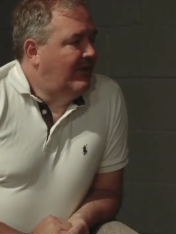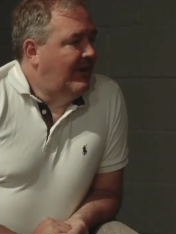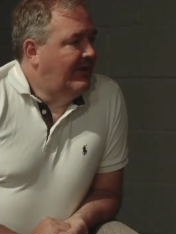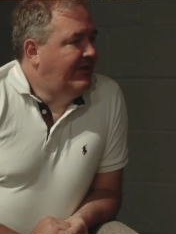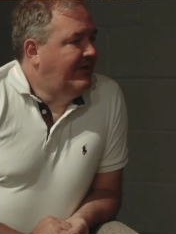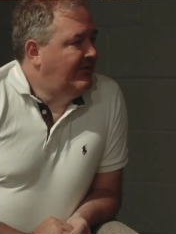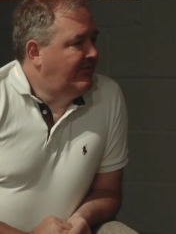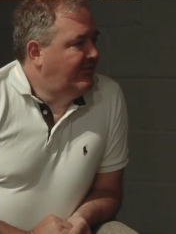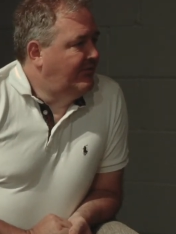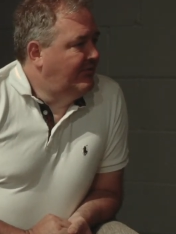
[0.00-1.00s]

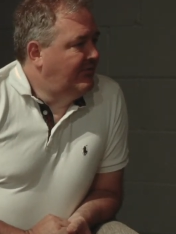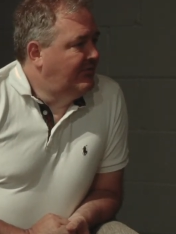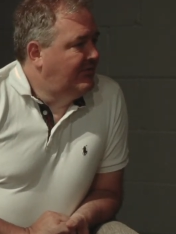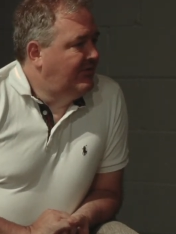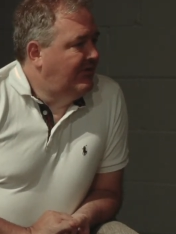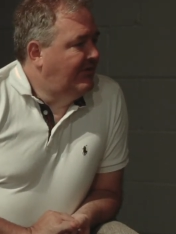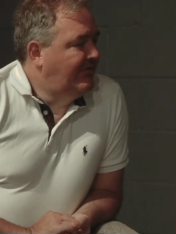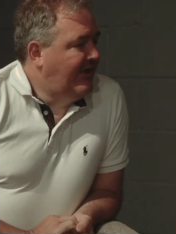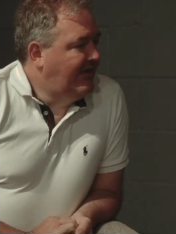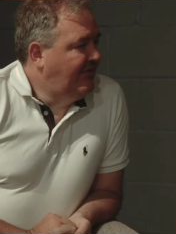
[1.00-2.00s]
ideas or
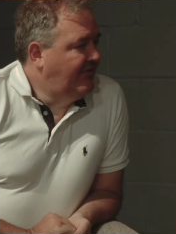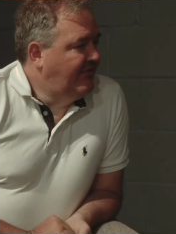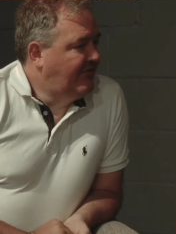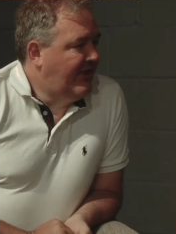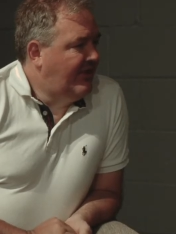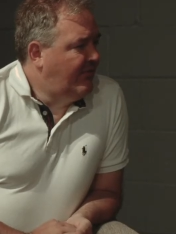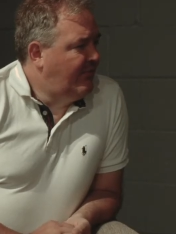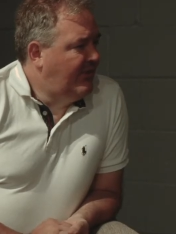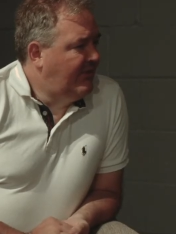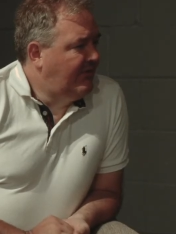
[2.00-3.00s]
understandings of yourself.
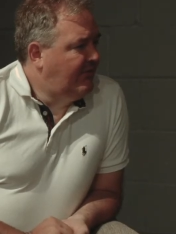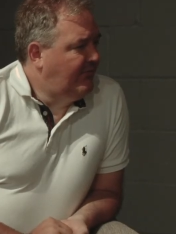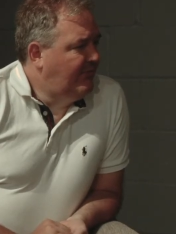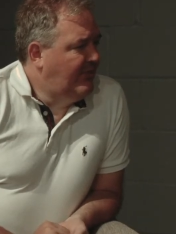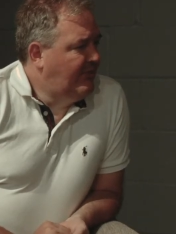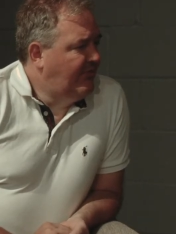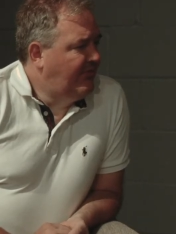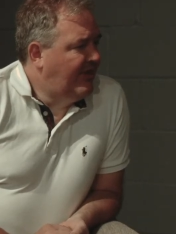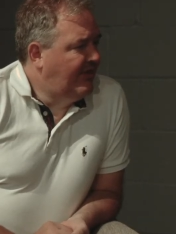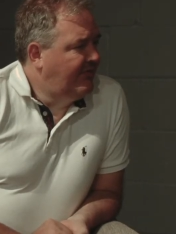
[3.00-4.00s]
Where would you say?